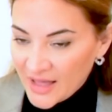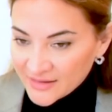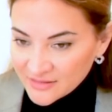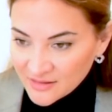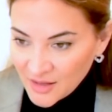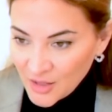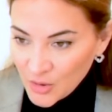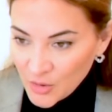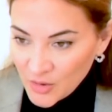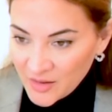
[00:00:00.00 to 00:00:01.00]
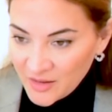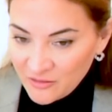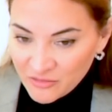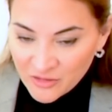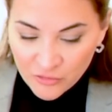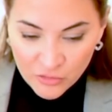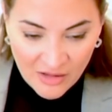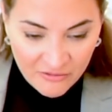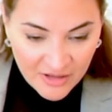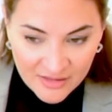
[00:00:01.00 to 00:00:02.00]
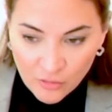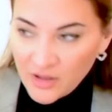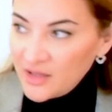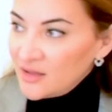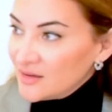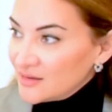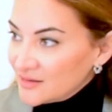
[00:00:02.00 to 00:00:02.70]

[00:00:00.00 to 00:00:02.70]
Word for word: at, even if you navigate away,